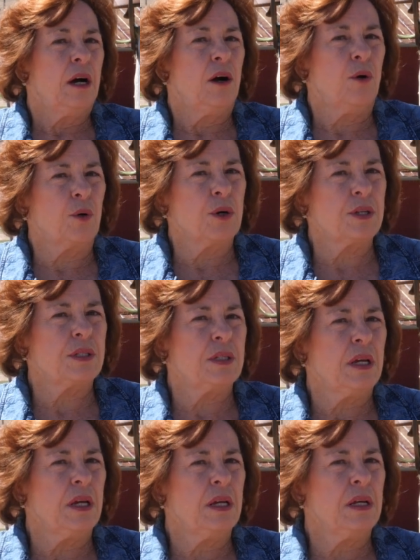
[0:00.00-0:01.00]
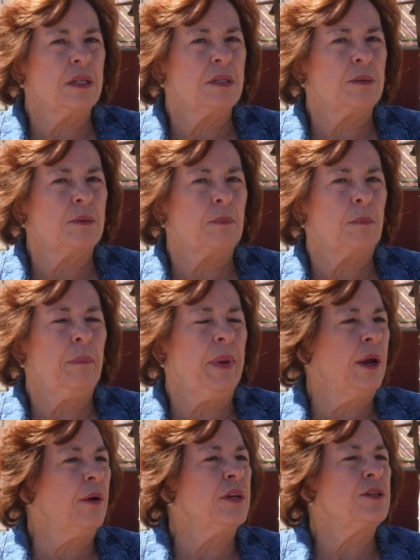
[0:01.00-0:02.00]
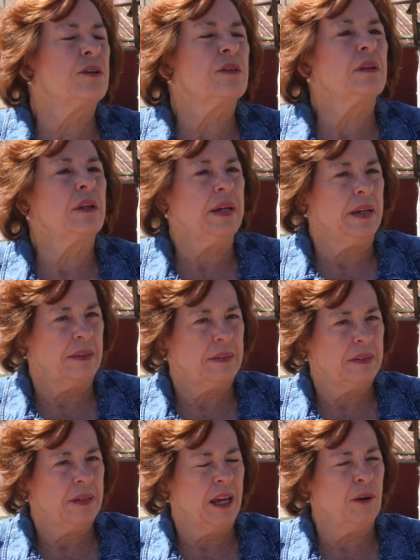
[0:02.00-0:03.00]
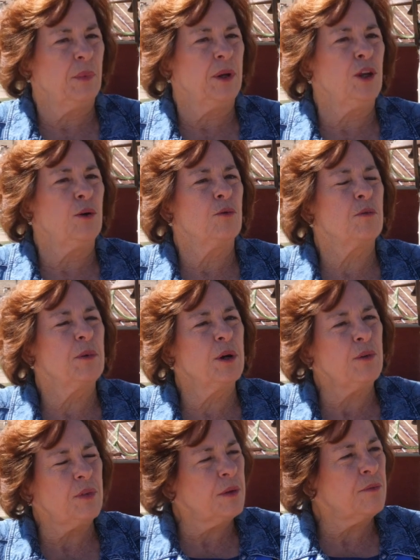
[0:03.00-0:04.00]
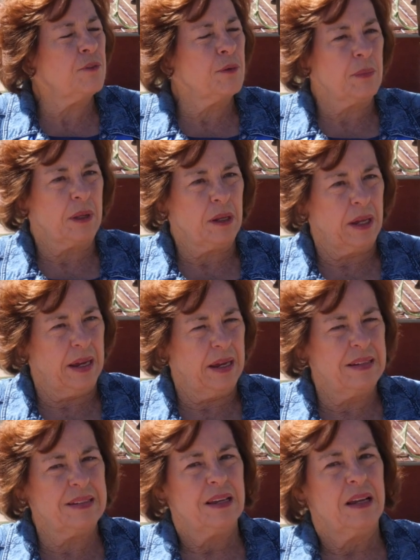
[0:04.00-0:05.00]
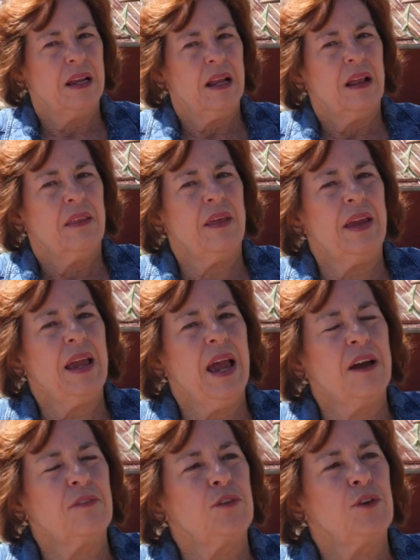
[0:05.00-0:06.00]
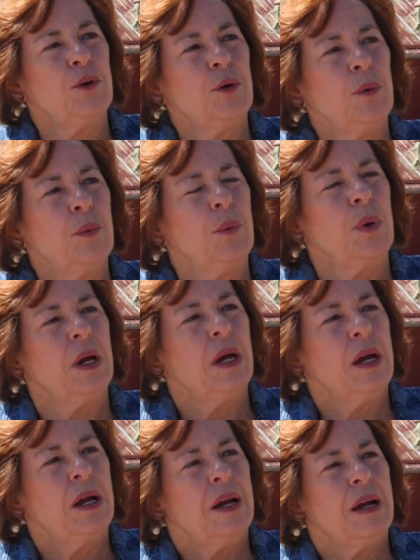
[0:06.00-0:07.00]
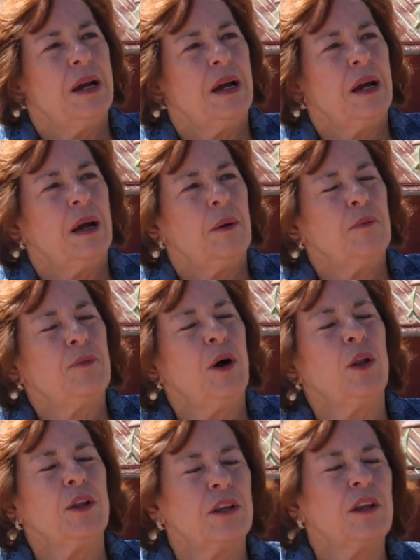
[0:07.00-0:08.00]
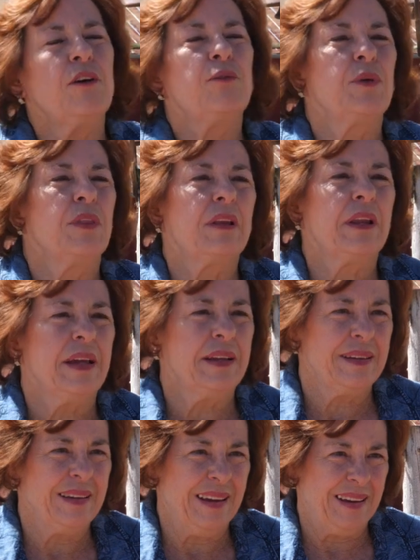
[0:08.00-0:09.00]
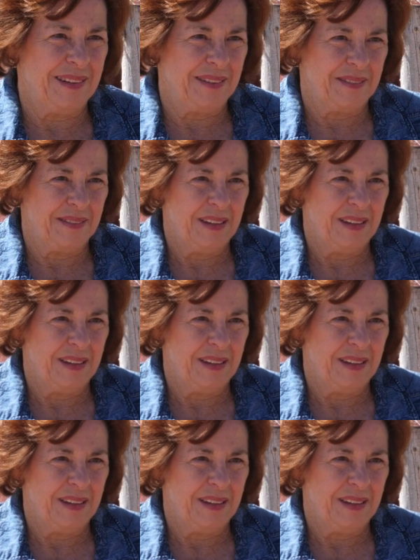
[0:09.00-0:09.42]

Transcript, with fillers: a horse is married to the land. And when you remove them from the land, they have to fall in love with the land again.